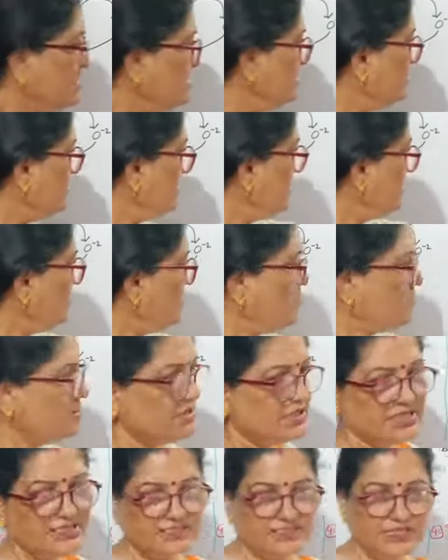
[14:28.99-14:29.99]
Children, all
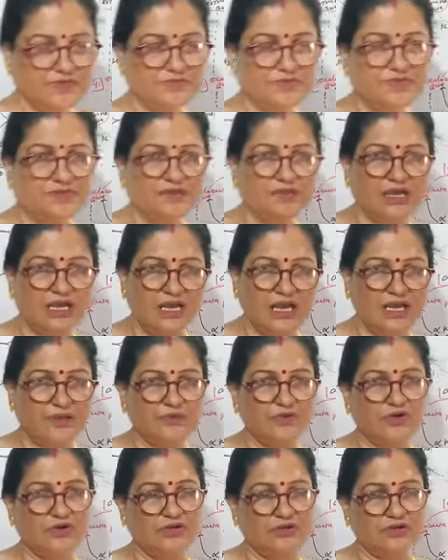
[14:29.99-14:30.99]
the steps I am
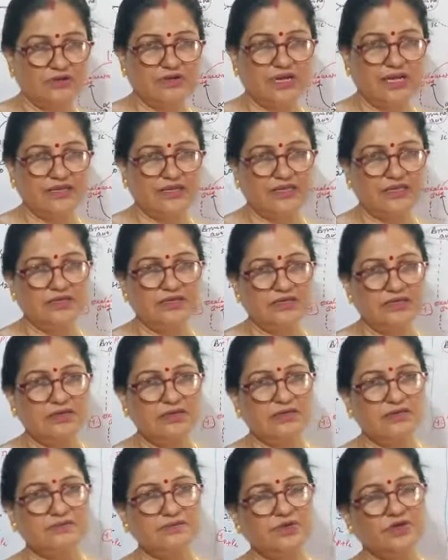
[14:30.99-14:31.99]
not writing here
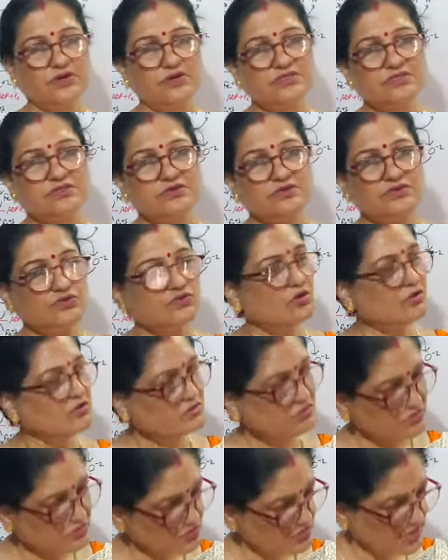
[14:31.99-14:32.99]
because you
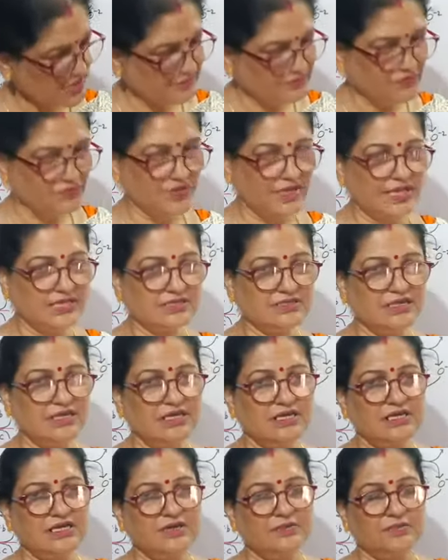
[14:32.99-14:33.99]
also don't have to write,
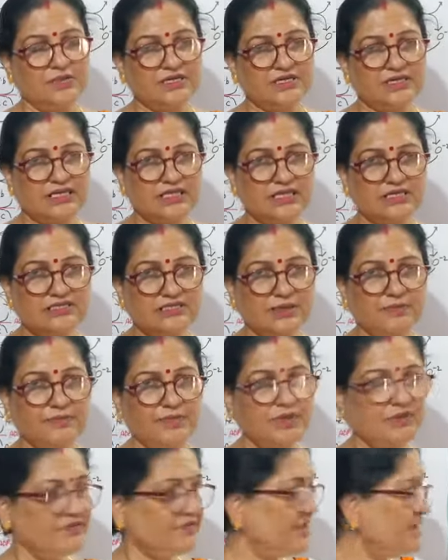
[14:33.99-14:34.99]
but in a
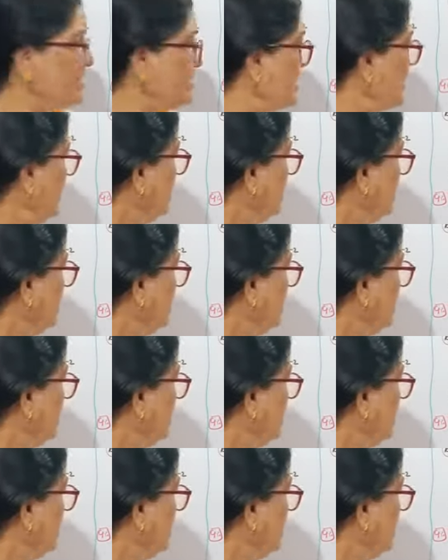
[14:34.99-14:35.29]
simple way,